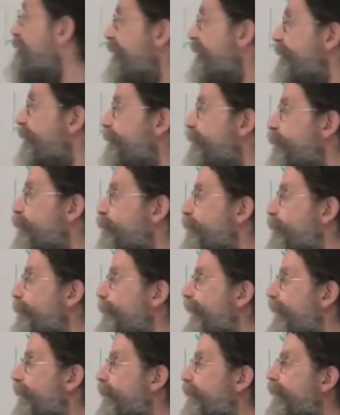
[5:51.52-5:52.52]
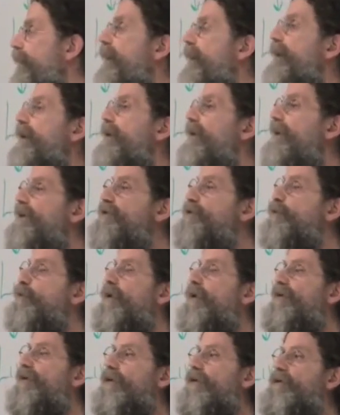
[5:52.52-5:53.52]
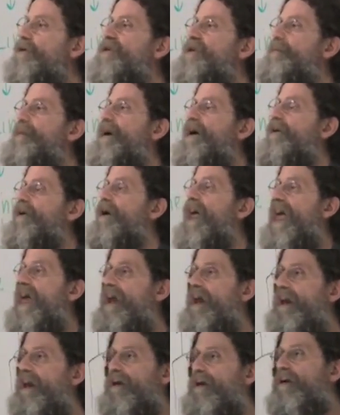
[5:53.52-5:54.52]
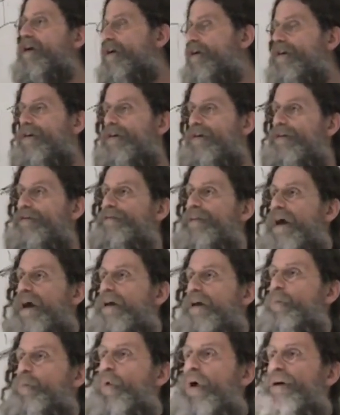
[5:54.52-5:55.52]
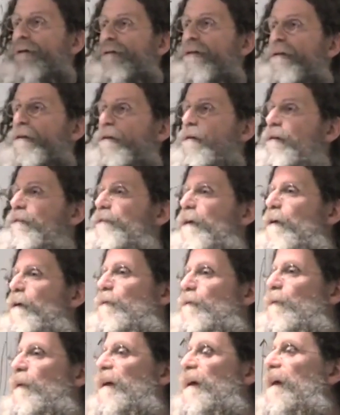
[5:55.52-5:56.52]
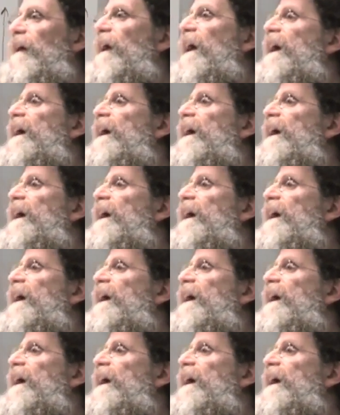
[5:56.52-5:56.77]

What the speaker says: there know about? Each one knows about a curve and one curve only.